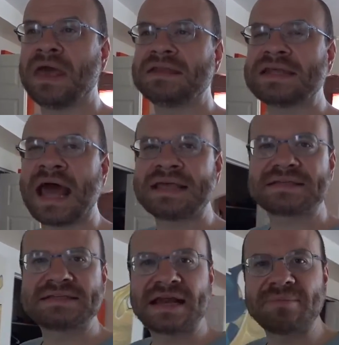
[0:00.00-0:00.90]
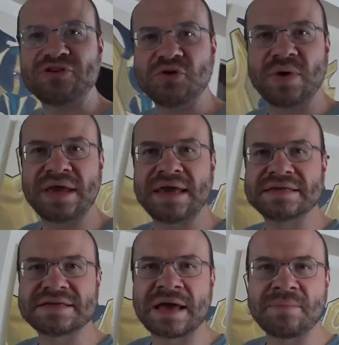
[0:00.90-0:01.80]
tasks that I'm doing
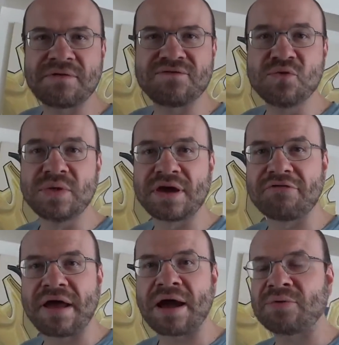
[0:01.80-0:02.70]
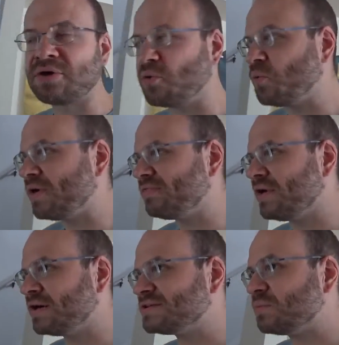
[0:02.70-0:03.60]
is I'm fooling around with
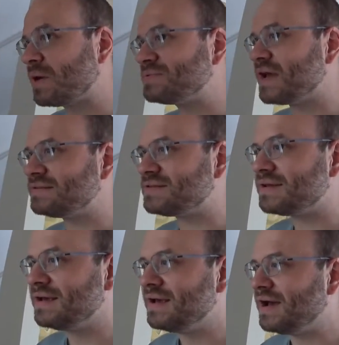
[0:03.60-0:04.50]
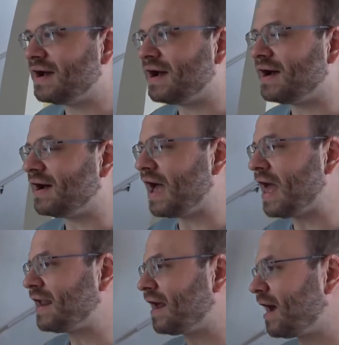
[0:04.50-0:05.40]
some websites,
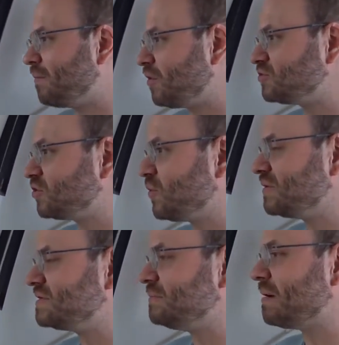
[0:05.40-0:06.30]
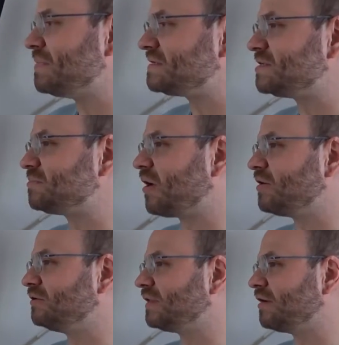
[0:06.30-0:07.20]
and I'm also going to see my business
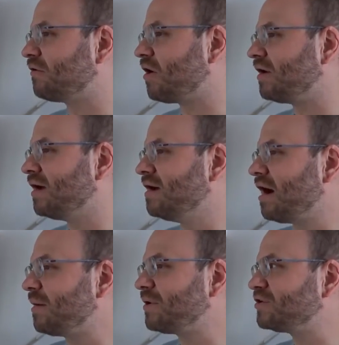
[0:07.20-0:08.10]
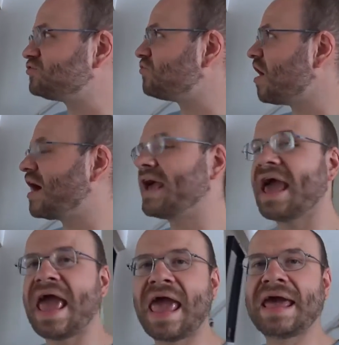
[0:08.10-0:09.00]
partner later on. I'm going to try
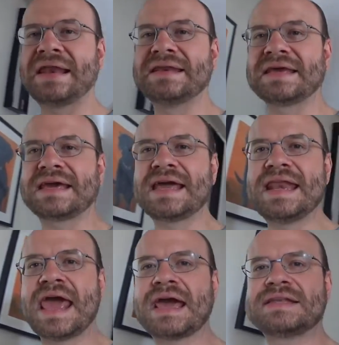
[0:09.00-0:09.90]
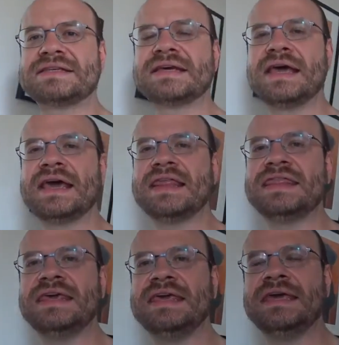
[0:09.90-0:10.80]
and connect
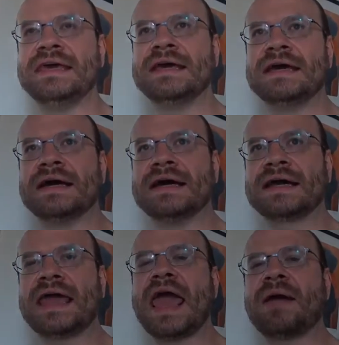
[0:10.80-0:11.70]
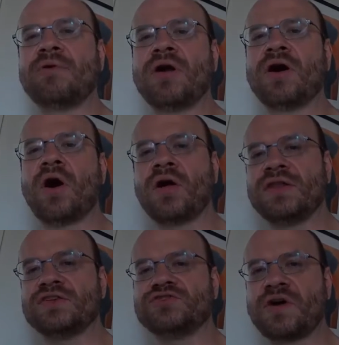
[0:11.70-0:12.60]
the camera on
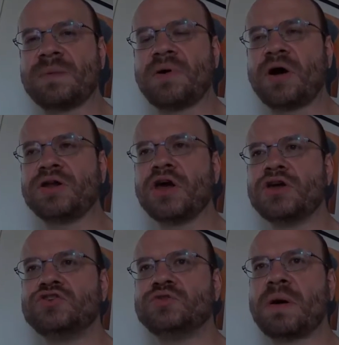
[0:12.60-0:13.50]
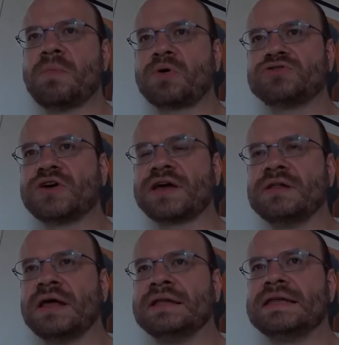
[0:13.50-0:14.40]
the tripod to my
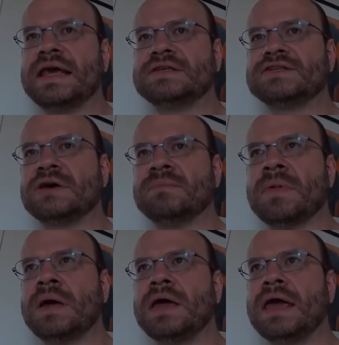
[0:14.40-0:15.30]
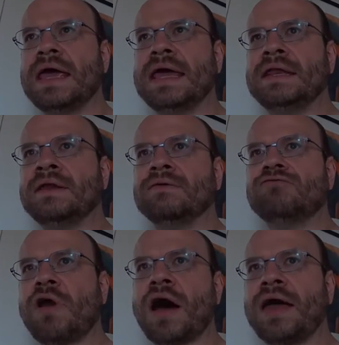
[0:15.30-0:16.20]
motorcycle and take some
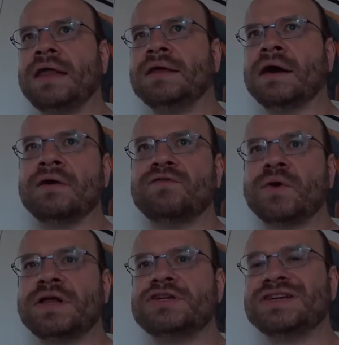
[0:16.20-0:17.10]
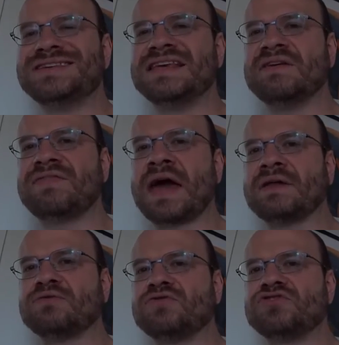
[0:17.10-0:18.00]
in-ride footage, see if that
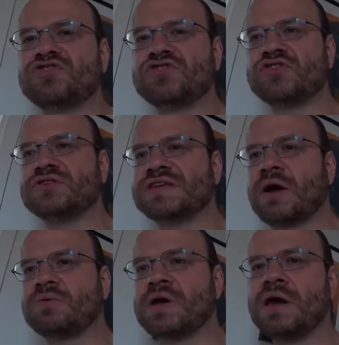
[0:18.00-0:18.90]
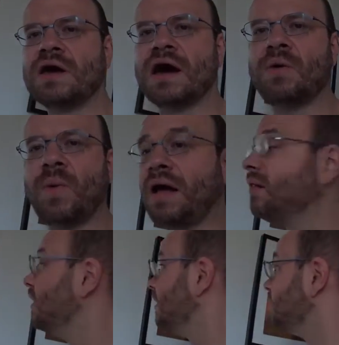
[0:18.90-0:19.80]
turns out
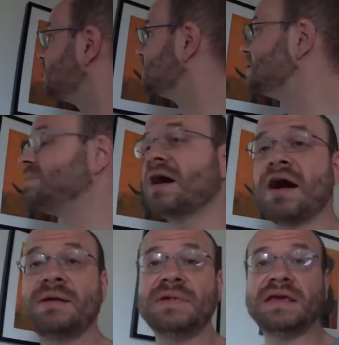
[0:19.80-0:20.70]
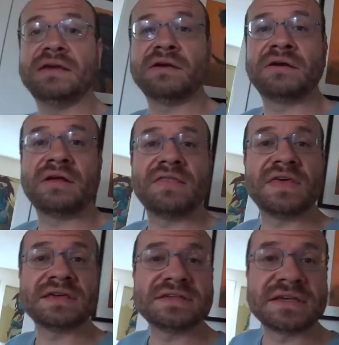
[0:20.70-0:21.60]
well. You can see behind me here
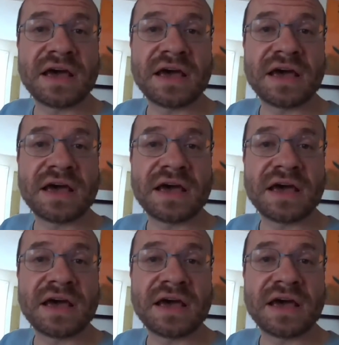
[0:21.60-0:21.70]
this